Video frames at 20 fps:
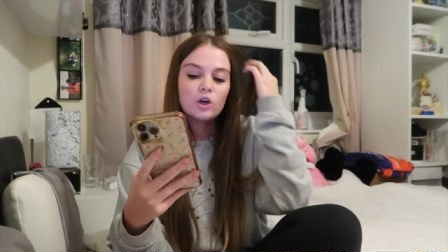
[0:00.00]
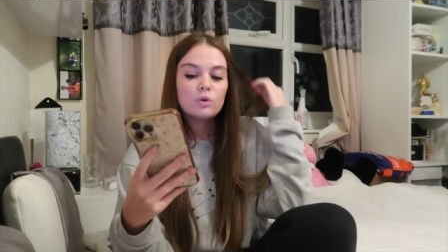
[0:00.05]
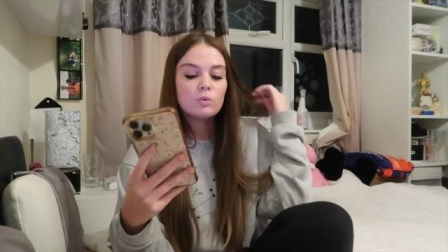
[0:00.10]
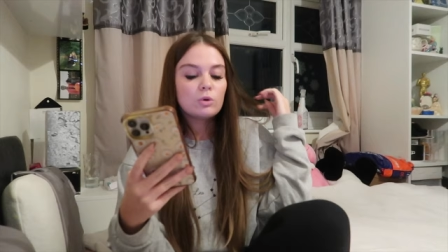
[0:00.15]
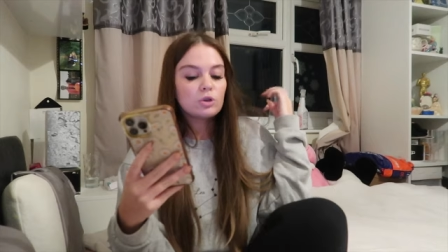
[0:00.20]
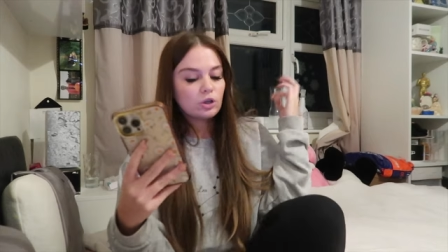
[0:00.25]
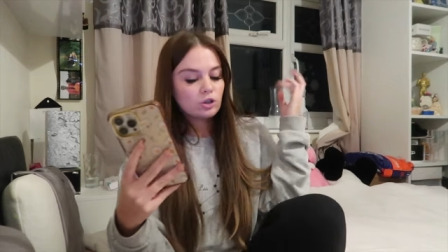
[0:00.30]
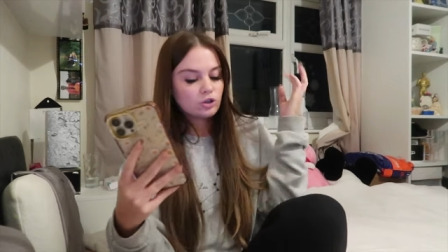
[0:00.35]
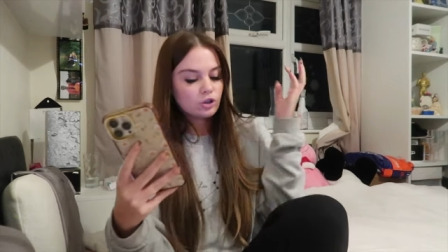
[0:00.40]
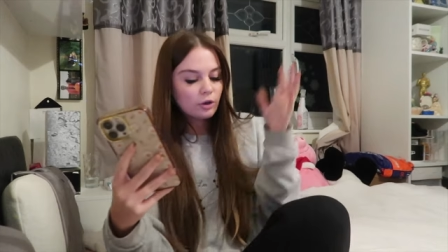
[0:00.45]

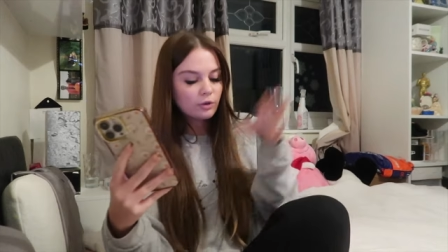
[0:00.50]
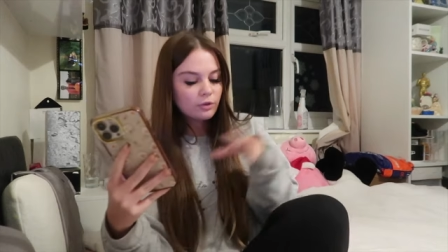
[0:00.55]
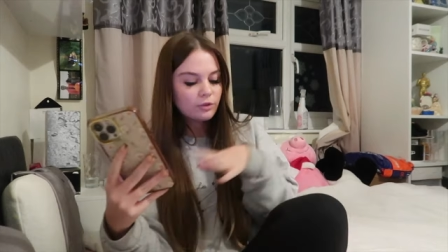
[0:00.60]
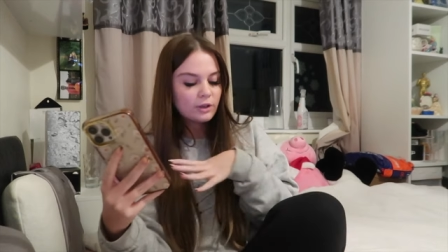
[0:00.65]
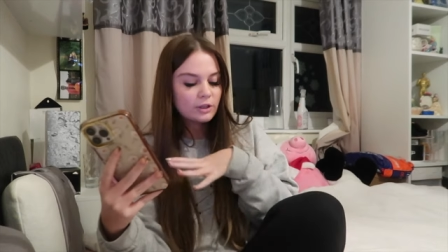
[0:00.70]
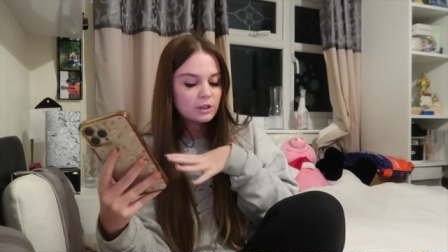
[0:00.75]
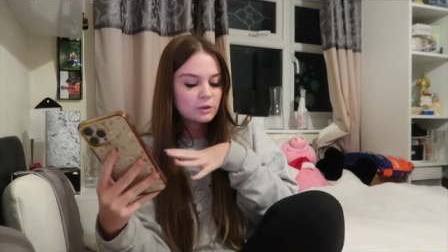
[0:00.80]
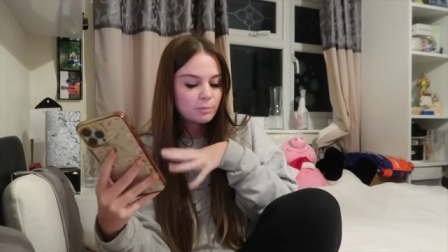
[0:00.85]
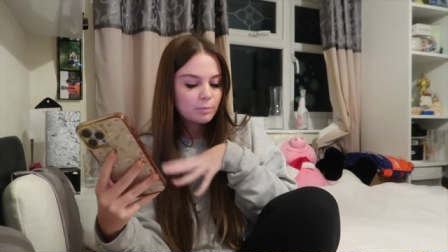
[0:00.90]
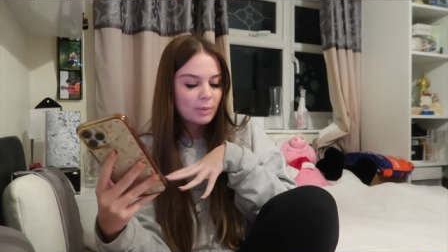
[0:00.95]
which I don't
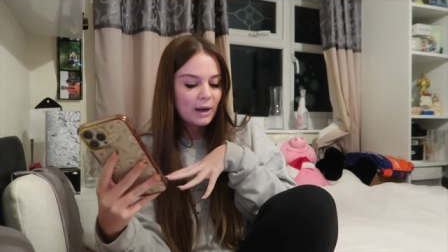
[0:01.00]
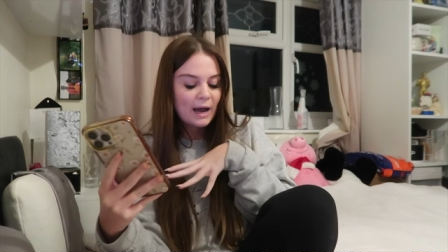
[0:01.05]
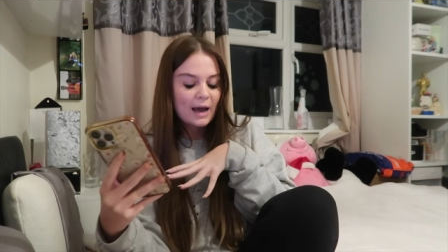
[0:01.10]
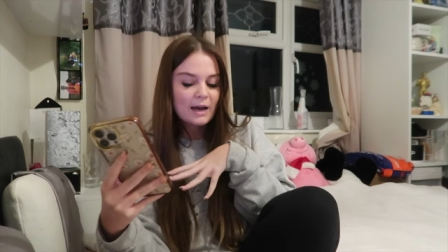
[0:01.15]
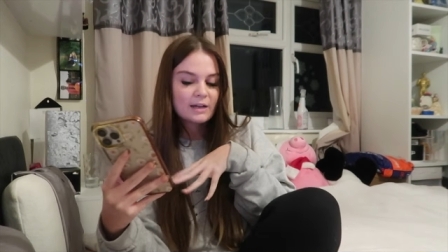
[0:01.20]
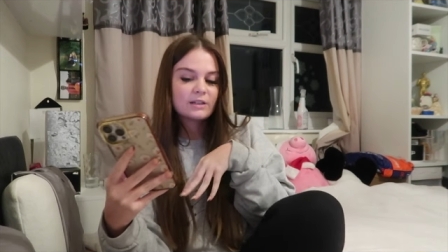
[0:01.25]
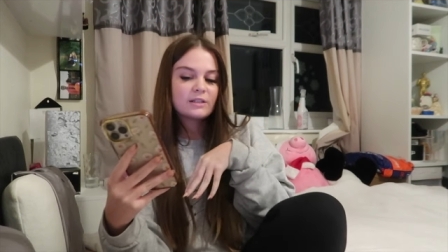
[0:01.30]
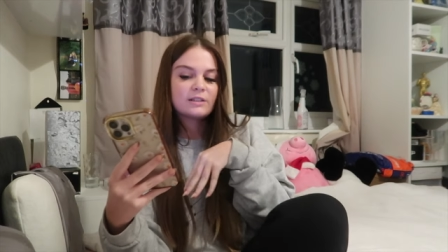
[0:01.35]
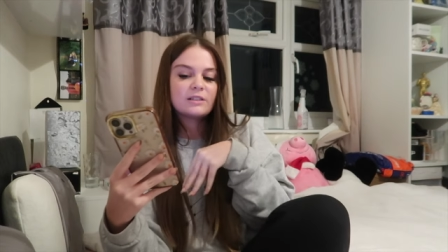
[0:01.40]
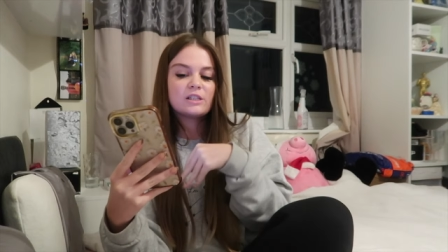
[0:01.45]
think is
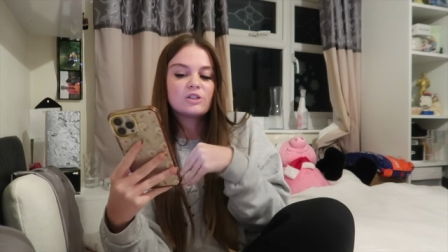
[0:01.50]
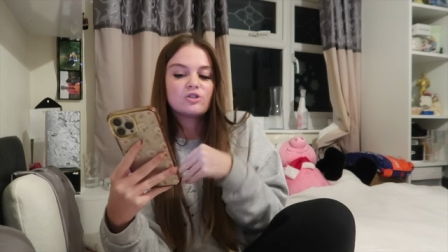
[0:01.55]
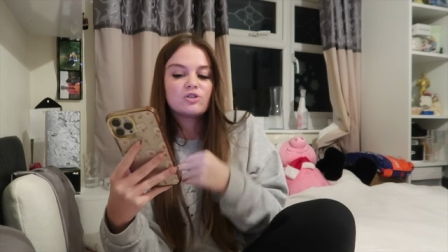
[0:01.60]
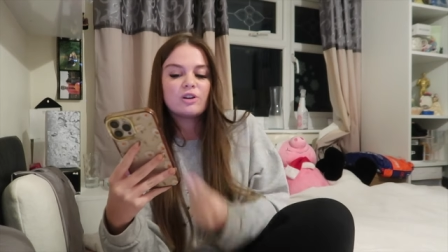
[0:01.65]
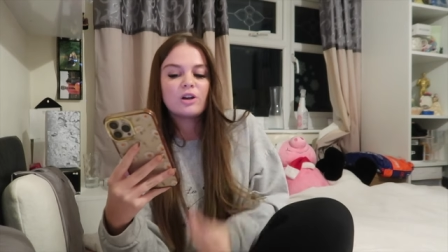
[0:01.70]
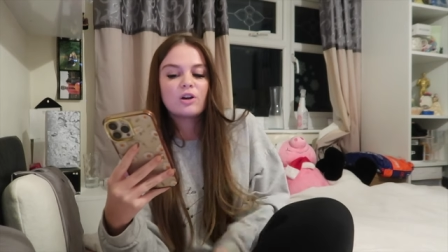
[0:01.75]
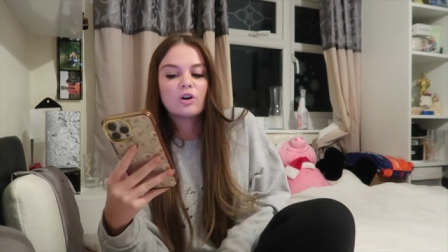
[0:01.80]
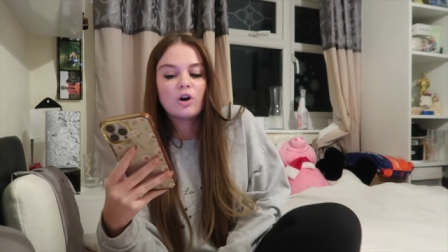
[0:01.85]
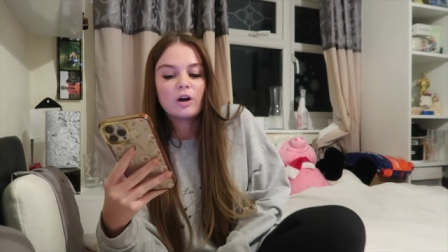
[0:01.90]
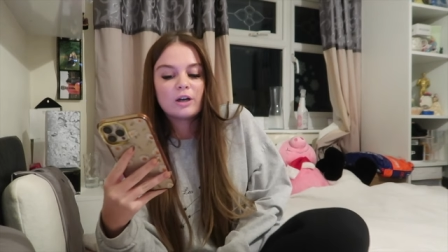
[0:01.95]
bad
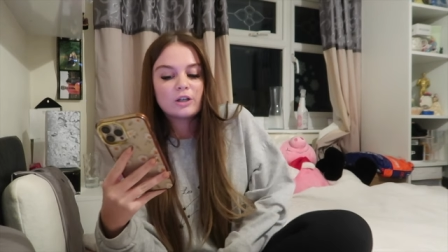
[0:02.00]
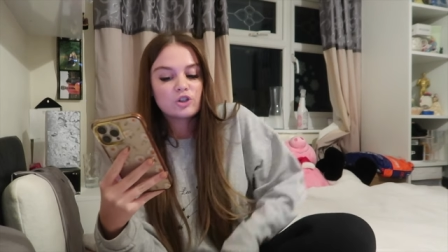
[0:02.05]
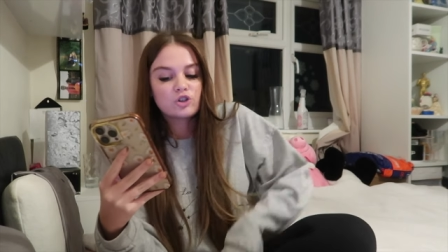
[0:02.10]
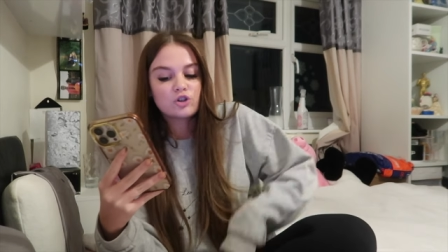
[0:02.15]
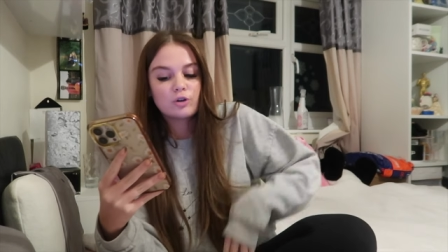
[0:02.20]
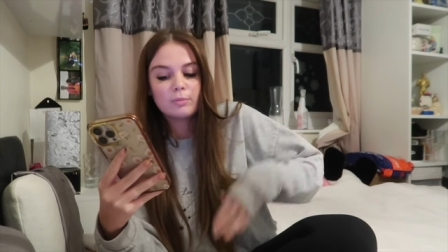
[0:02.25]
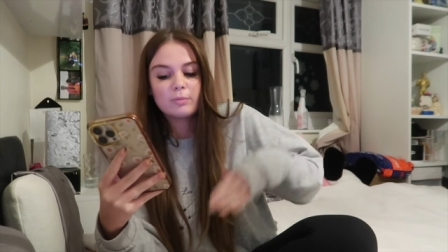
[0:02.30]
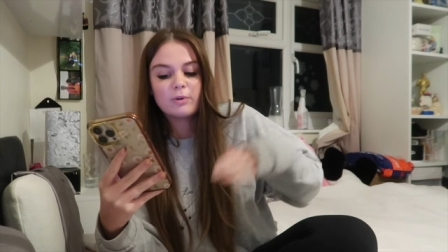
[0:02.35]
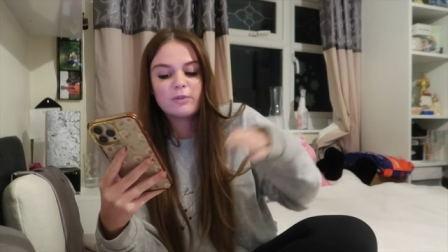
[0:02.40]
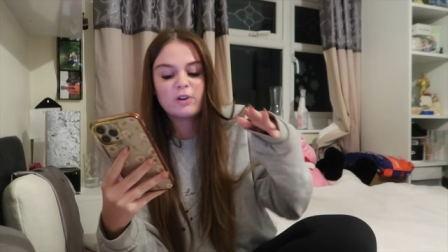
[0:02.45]
considering I have got his
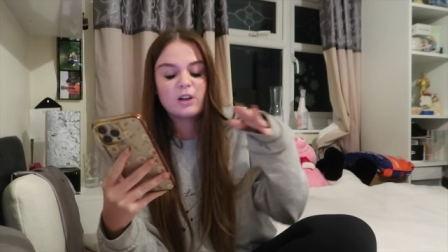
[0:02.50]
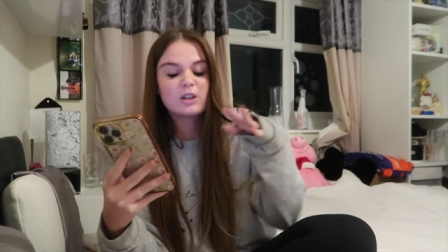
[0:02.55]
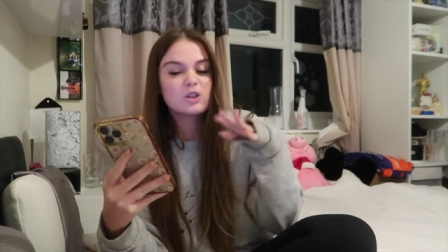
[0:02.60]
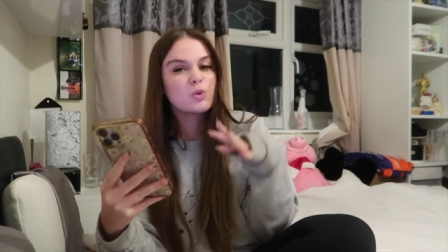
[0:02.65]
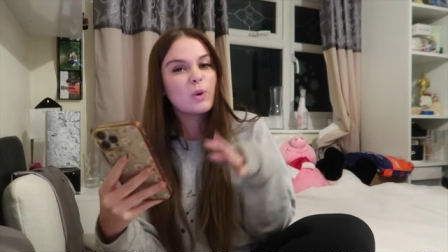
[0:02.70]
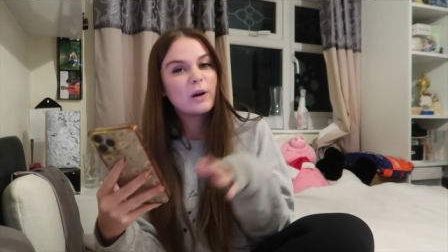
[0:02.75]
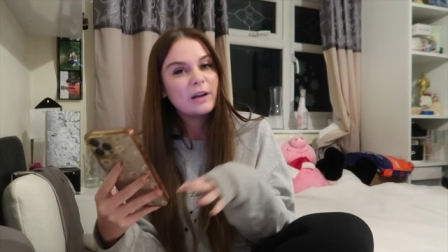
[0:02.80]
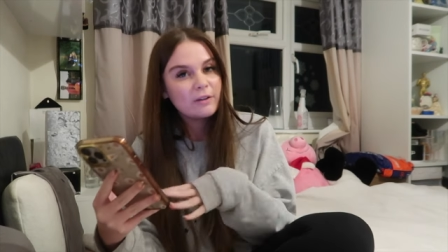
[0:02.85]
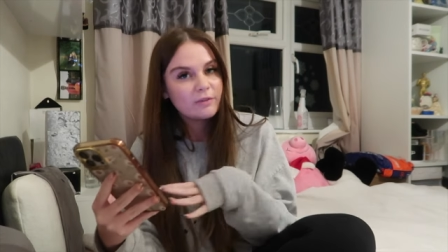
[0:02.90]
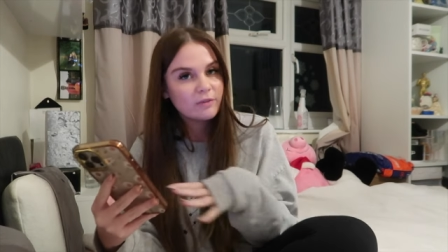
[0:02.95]
jumper for like
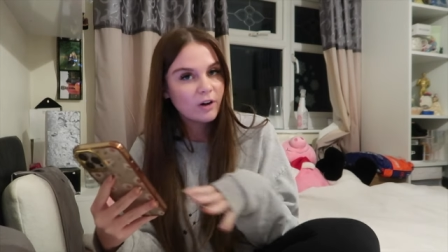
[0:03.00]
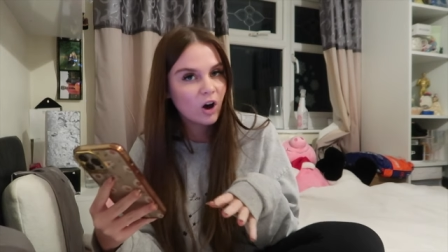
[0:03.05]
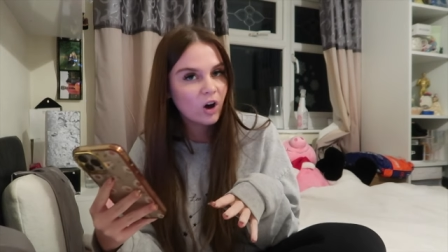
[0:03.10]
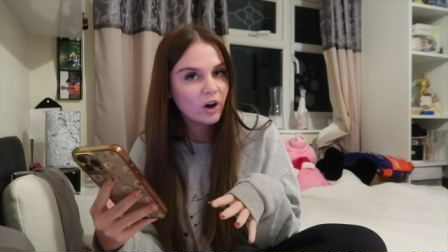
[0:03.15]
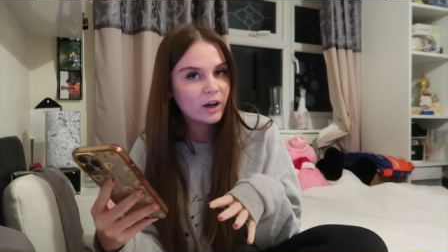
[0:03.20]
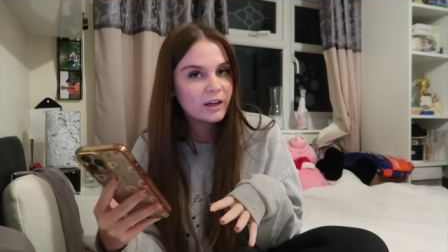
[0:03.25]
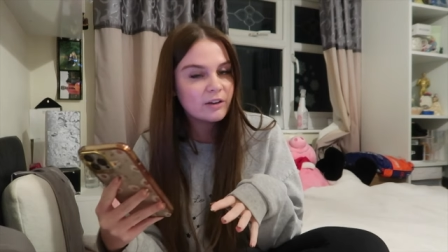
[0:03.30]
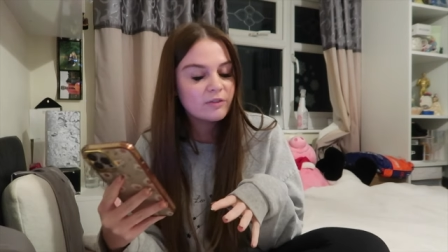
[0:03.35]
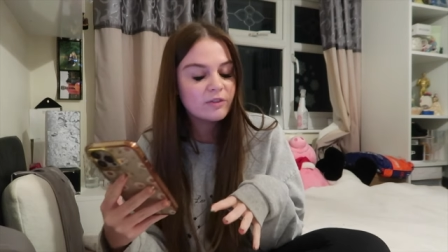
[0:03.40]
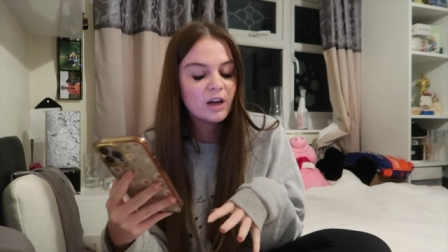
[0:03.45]

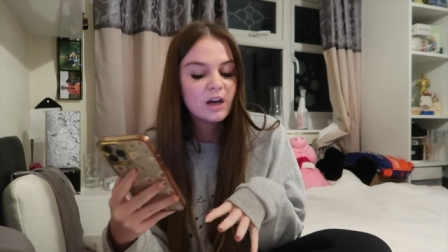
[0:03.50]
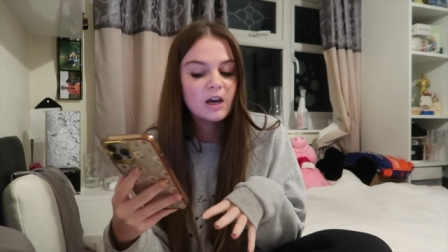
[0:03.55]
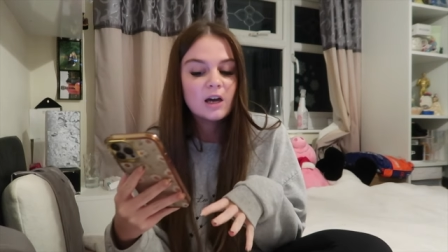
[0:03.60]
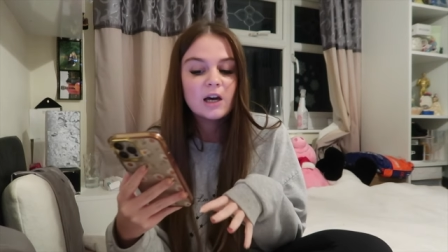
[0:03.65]
25